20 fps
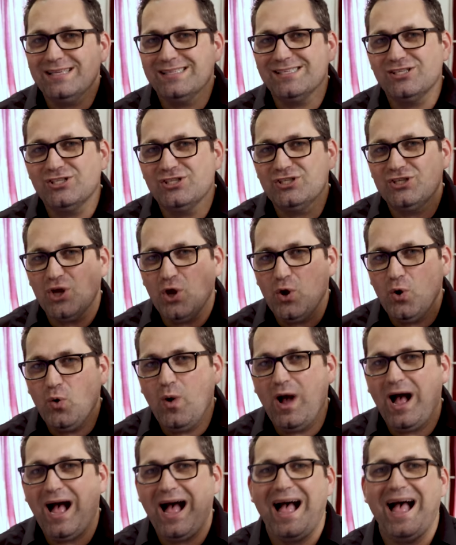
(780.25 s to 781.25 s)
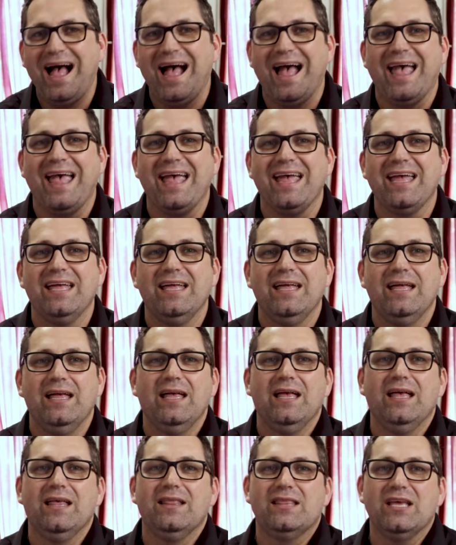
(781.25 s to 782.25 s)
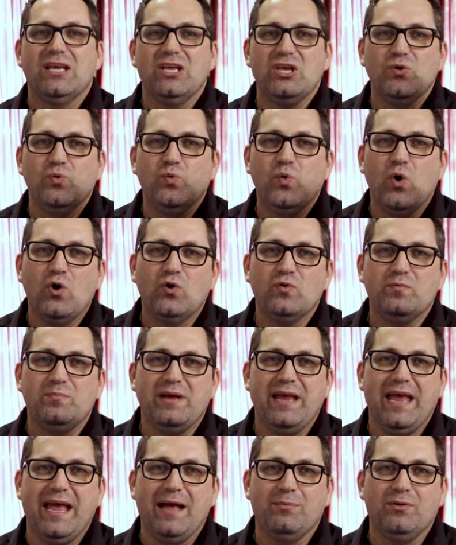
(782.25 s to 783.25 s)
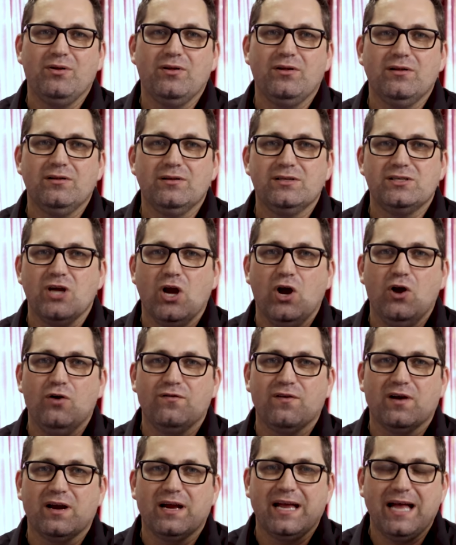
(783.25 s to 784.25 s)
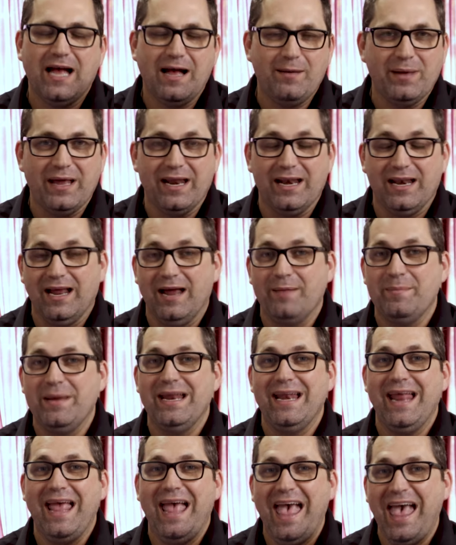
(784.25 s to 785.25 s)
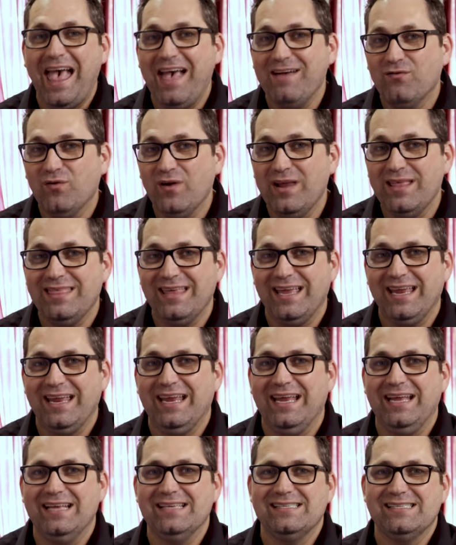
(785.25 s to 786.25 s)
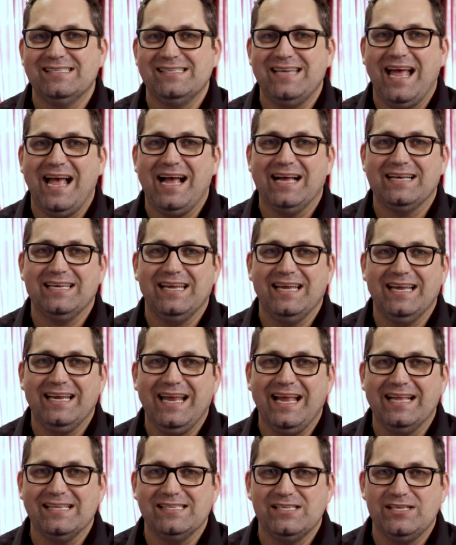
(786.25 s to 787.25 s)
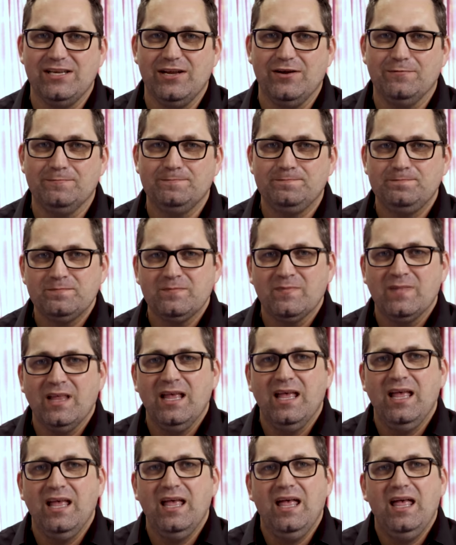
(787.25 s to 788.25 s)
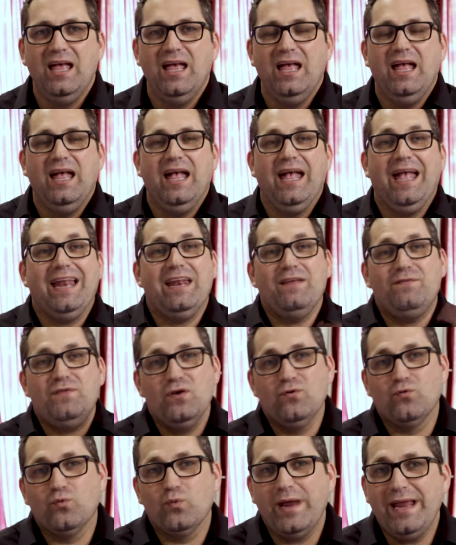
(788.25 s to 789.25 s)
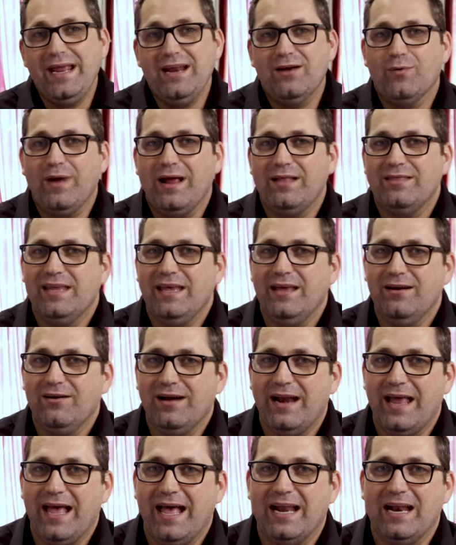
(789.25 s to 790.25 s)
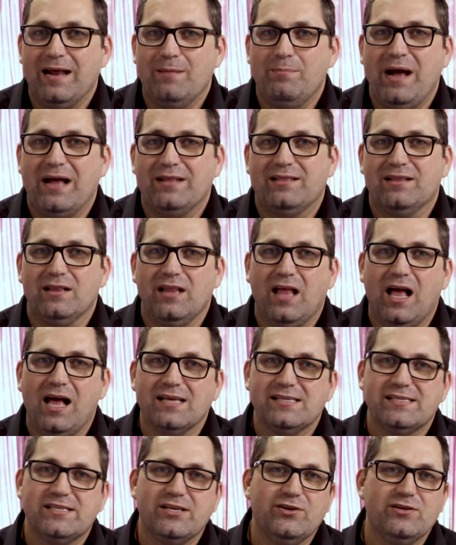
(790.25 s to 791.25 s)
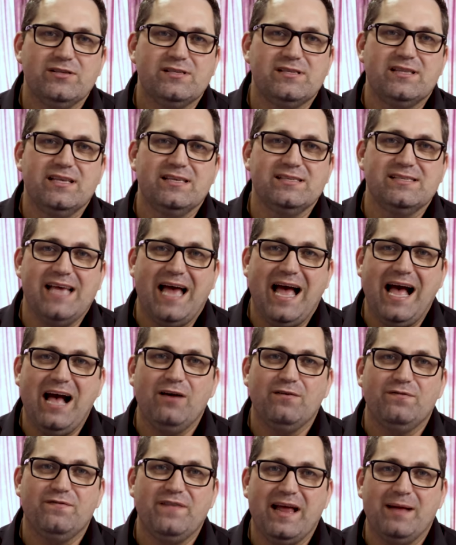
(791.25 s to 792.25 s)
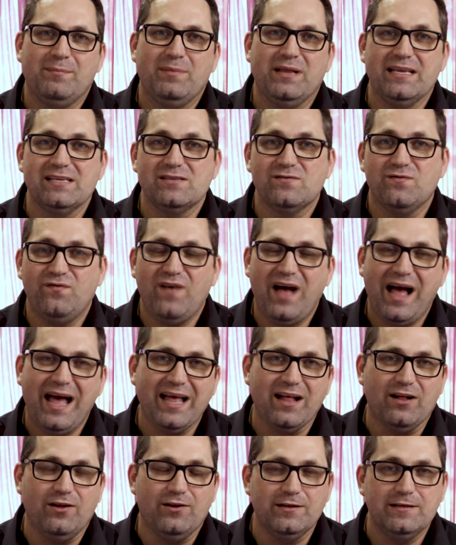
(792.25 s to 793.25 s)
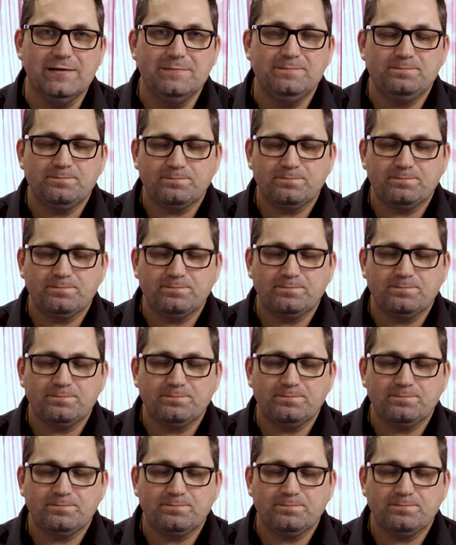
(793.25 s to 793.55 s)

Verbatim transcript: is so high that you won't be able to overcome it. I mean, everything is stacked against you. And if you read around the internet about the lawsuits the Zahau family has filed,